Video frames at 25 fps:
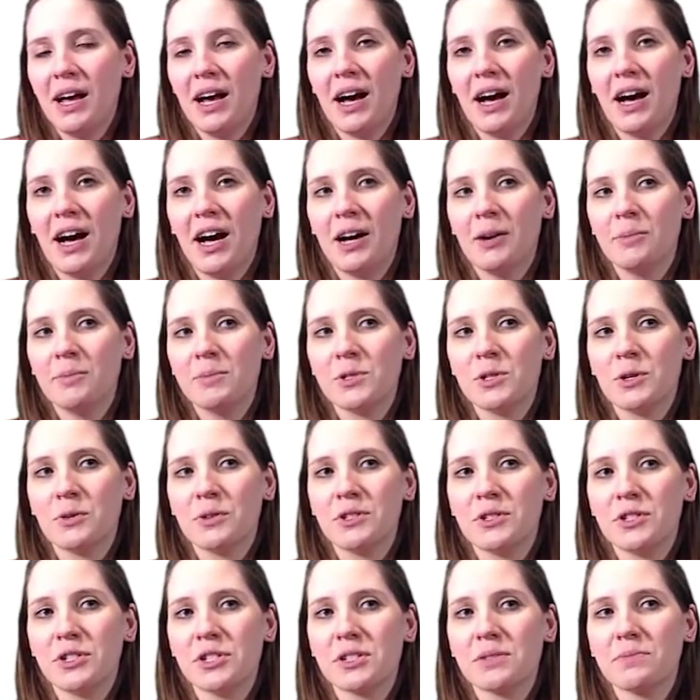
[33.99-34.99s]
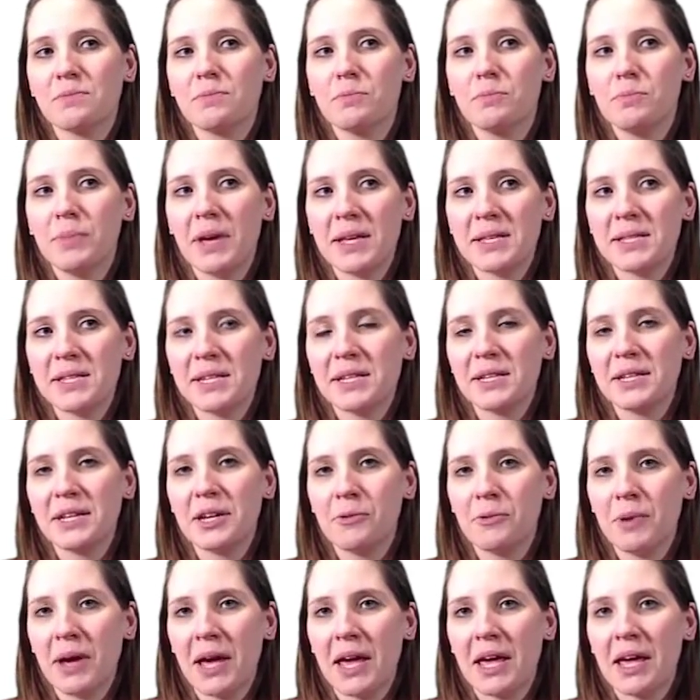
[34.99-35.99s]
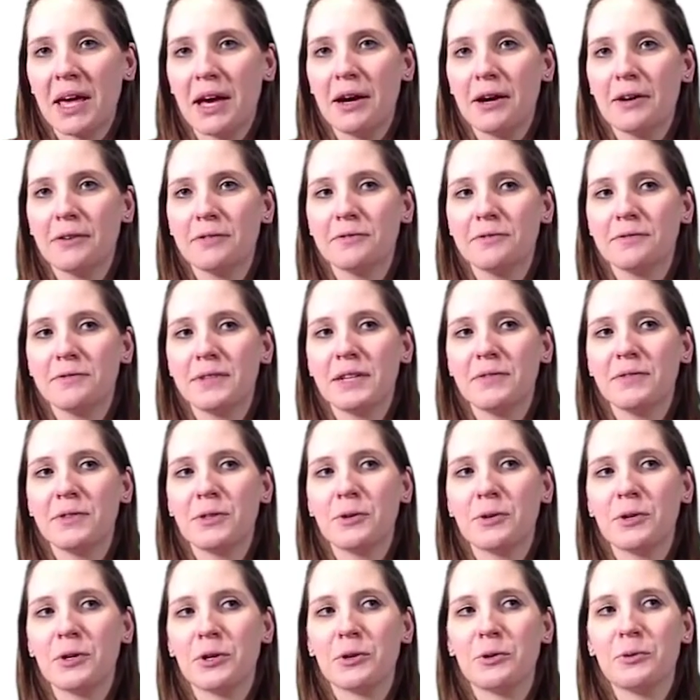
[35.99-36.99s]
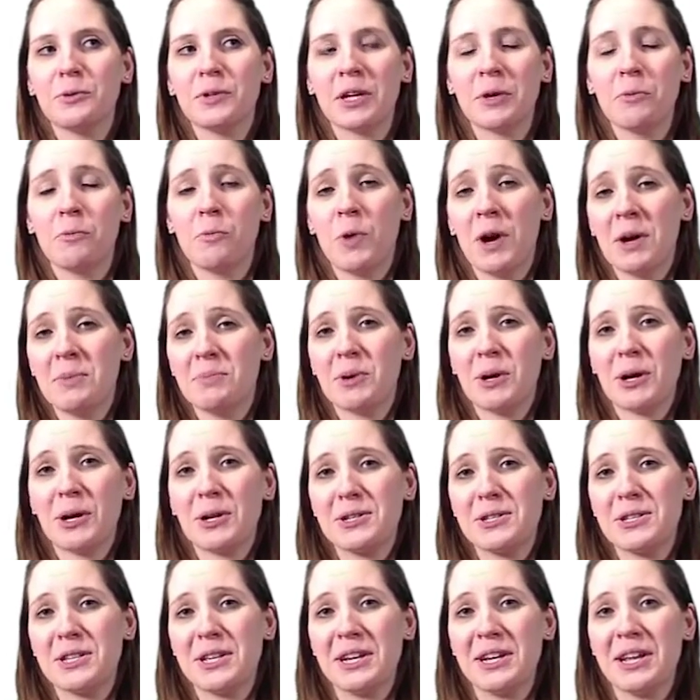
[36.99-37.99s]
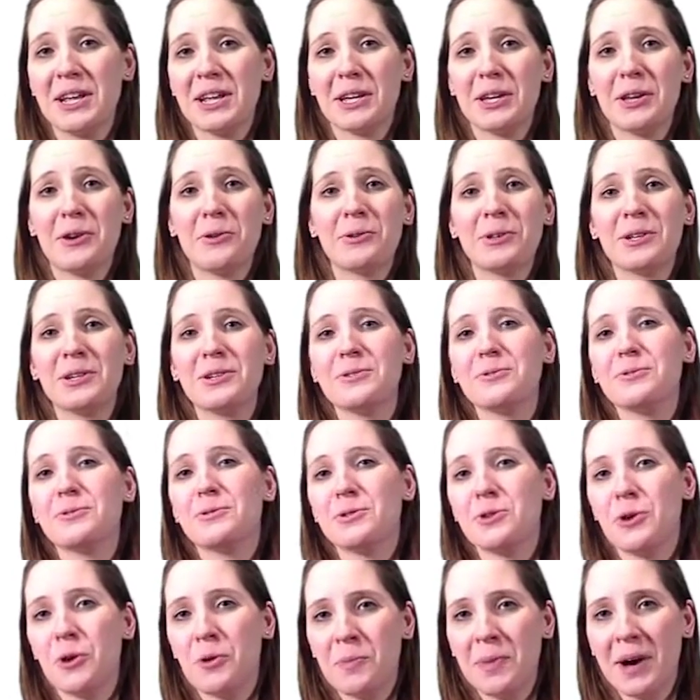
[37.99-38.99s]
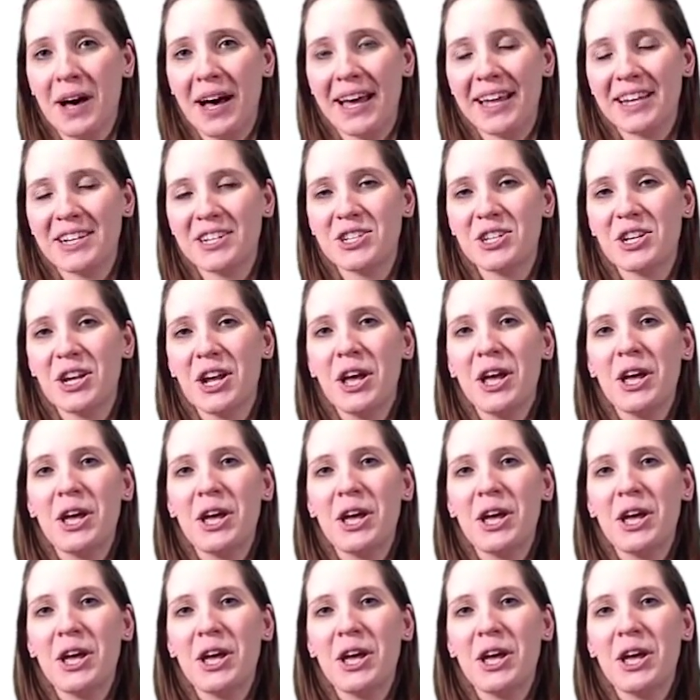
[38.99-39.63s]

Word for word: Um, so it's just basically a way of, even though you're only one person and can only do so much,